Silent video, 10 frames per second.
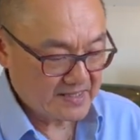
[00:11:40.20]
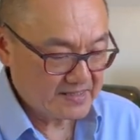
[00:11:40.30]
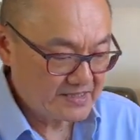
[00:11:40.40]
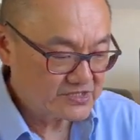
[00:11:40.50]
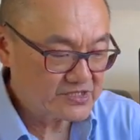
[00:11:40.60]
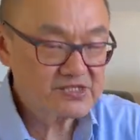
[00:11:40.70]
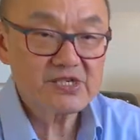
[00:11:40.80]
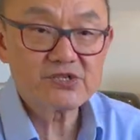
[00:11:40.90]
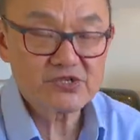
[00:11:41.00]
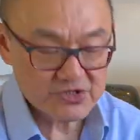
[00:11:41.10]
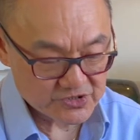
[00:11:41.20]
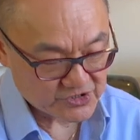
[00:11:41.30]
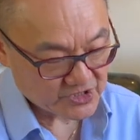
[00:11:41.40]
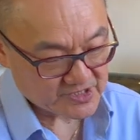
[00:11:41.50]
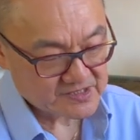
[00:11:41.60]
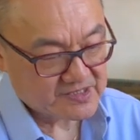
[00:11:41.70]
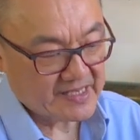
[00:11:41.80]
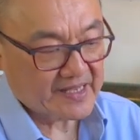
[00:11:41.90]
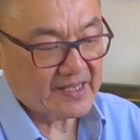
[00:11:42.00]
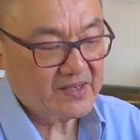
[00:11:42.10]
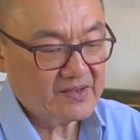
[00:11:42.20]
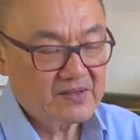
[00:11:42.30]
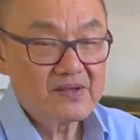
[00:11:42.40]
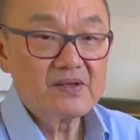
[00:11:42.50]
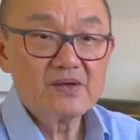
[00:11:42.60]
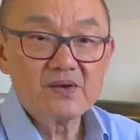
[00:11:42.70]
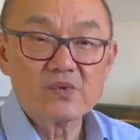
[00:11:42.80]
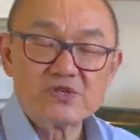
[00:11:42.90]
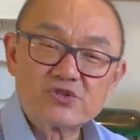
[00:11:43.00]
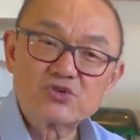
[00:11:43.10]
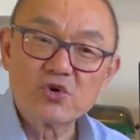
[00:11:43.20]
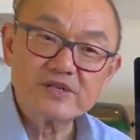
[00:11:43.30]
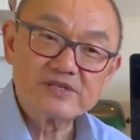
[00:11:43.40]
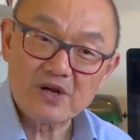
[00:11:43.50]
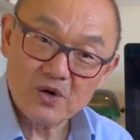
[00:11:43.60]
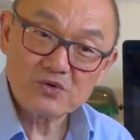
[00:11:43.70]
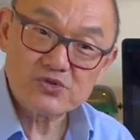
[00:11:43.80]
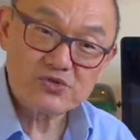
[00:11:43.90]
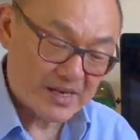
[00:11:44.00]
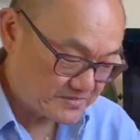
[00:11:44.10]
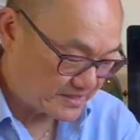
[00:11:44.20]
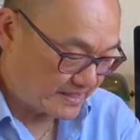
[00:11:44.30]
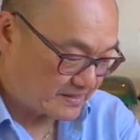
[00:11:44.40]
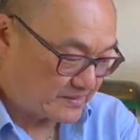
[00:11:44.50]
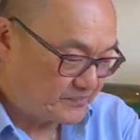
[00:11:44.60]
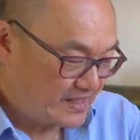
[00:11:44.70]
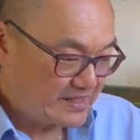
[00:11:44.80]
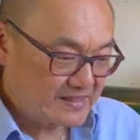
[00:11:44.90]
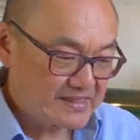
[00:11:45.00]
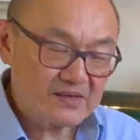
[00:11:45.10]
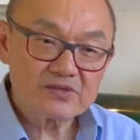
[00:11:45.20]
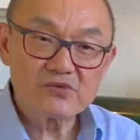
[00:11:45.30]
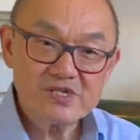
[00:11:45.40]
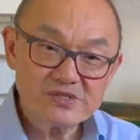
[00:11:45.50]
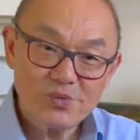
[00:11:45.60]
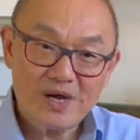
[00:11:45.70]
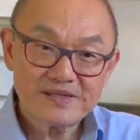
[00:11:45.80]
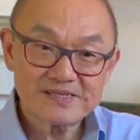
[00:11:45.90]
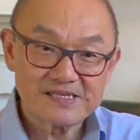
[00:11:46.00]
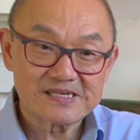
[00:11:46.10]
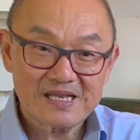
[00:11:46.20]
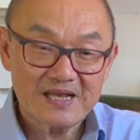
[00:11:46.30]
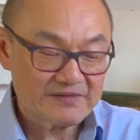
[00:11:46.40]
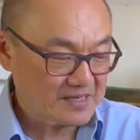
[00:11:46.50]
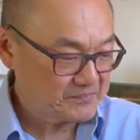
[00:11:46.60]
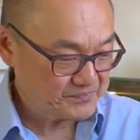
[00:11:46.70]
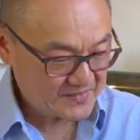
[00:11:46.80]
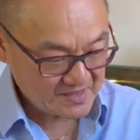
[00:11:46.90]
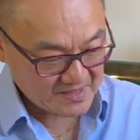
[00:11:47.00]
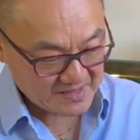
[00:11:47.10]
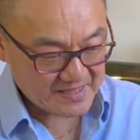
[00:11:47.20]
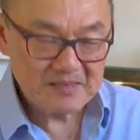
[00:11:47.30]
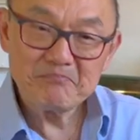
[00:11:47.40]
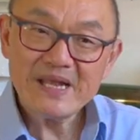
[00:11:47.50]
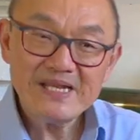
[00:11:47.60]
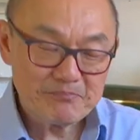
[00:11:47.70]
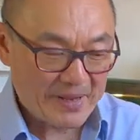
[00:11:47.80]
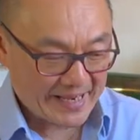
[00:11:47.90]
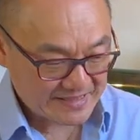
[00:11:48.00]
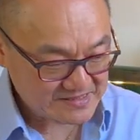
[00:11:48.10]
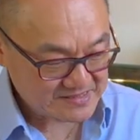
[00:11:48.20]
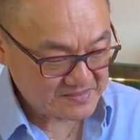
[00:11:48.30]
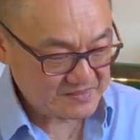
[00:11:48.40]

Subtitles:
there's a stitch just there, which joins the whole strap together. Now, the reason why this is clever, in many bags,